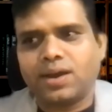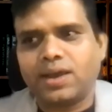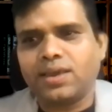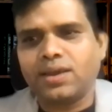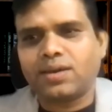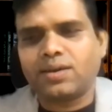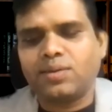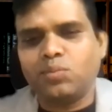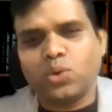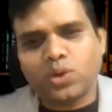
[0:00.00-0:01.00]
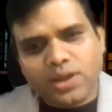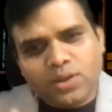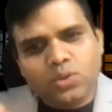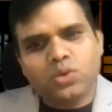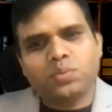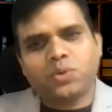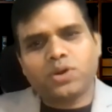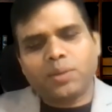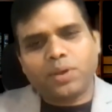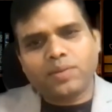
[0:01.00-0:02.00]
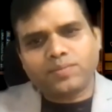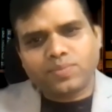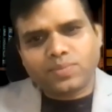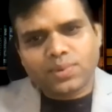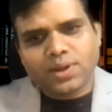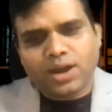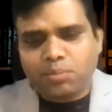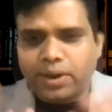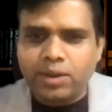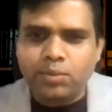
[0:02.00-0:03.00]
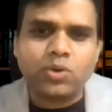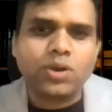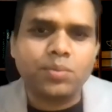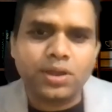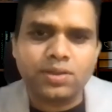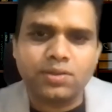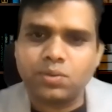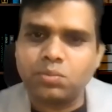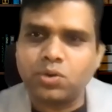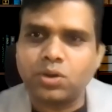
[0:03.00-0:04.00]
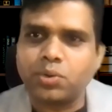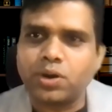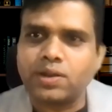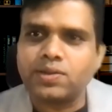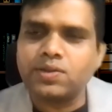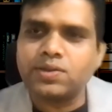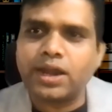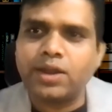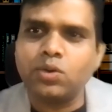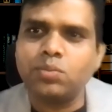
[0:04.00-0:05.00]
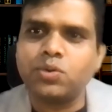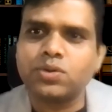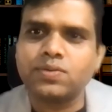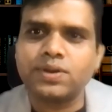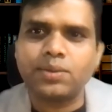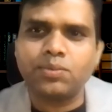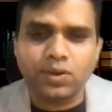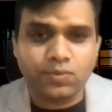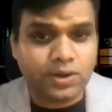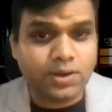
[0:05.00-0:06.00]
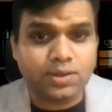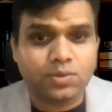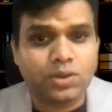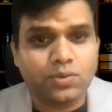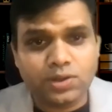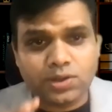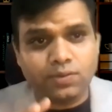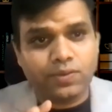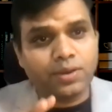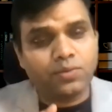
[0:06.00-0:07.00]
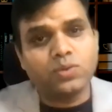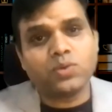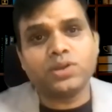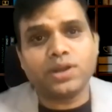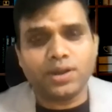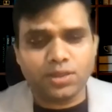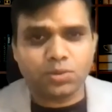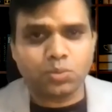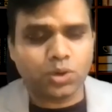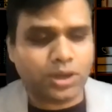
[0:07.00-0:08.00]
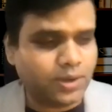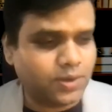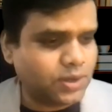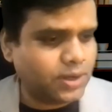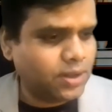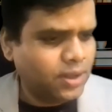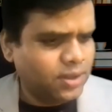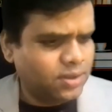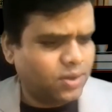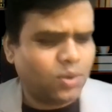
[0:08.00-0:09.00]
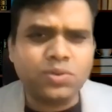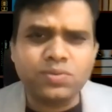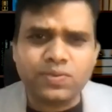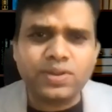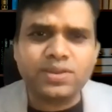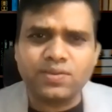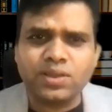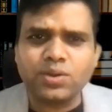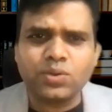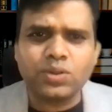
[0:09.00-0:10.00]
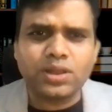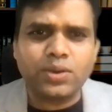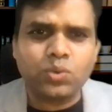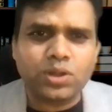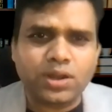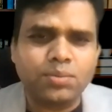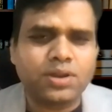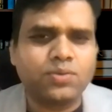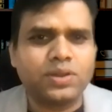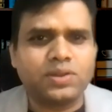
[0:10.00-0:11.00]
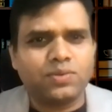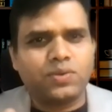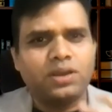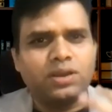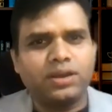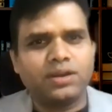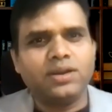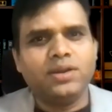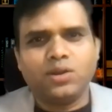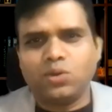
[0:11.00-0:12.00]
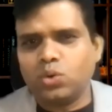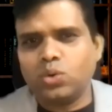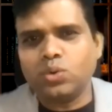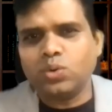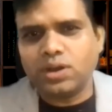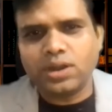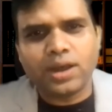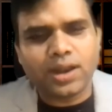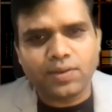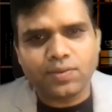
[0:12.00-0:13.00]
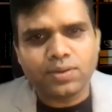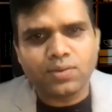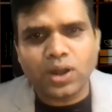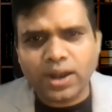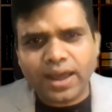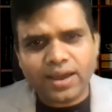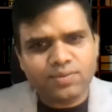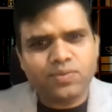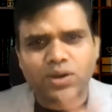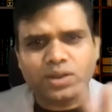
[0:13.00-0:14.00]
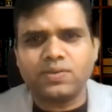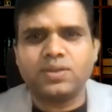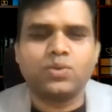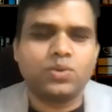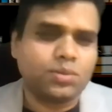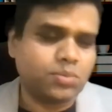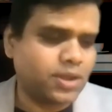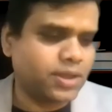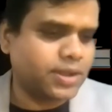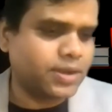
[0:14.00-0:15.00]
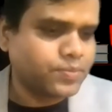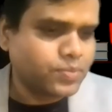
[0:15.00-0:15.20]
I think more than those programming, our mind programming is even more important. Since childhood, most of the time we have heard that there was a survey which was done in this book, and it said almost 57,000 times, right? We hear no in our life, 1,47,000, something like that.